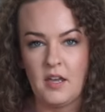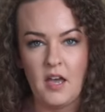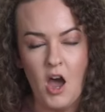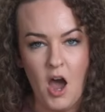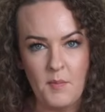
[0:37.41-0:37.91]

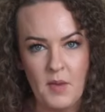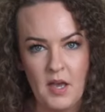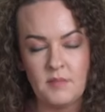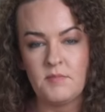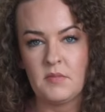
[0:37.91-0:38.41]
hot
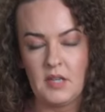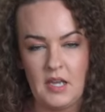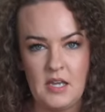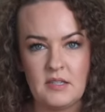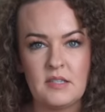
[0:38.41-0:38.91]
mud,
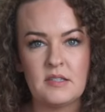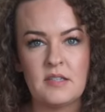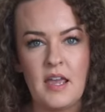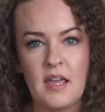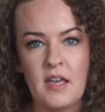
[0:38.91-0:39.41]
easy
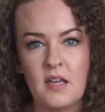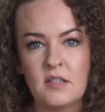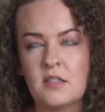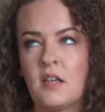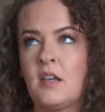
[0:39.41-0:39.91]

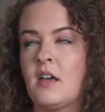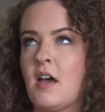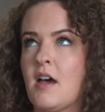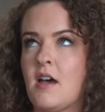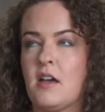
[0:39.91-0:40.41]
sand,
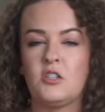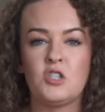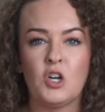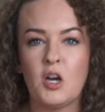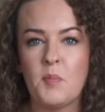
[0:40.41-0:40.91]

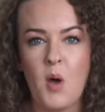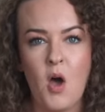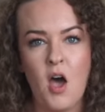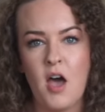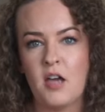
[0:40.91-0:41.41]

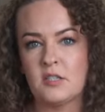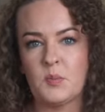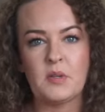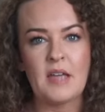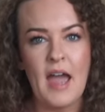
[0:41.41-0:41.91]
Durabond,
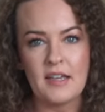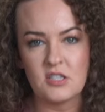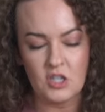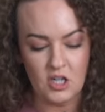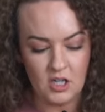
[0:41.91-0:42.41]

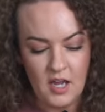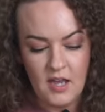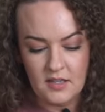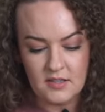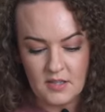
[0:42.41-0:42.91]
plaster,
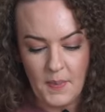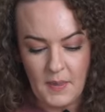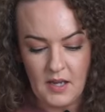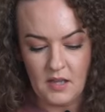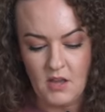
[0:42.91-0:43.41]

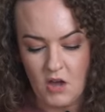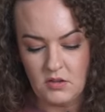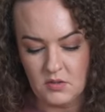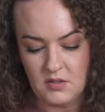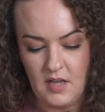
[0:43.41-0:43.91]
something along
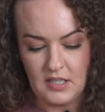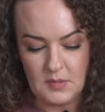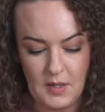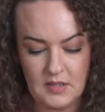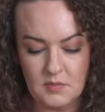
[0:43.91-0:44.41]
those lines,
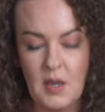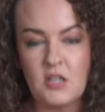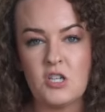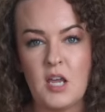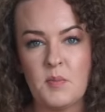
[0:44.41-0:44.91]
because
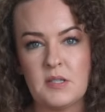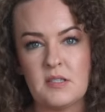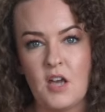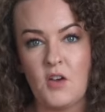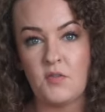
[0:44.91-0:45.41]
mesh tape
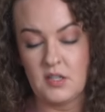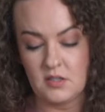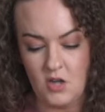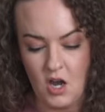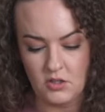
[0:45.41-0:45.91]
itself
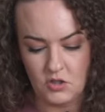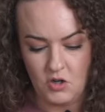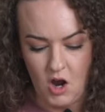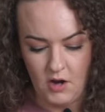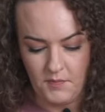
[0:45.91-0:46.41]
is not
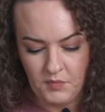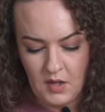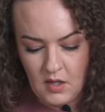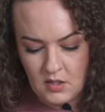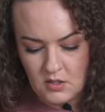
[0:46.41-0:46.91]
strong.
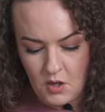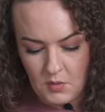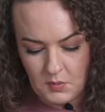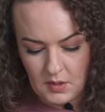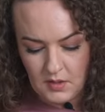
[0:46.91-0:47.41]
So
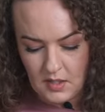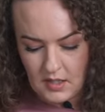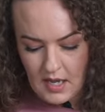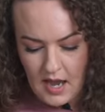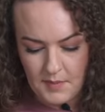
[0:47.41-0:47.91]
when we
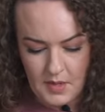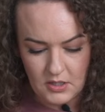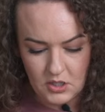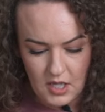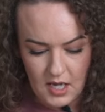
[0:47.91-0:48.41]
look at
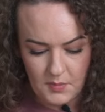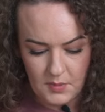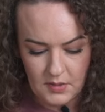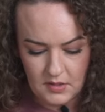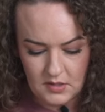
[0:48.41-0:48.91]
mesh tape,
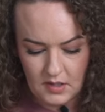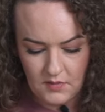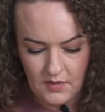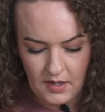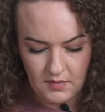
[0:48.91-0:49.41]
let's see
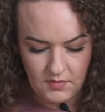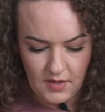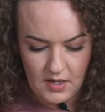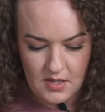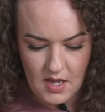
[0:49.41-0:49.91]
if I can
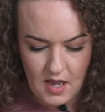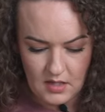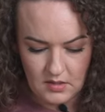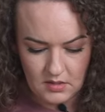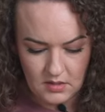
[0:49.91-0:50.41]
find the
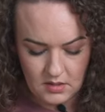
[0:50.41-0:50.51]
end.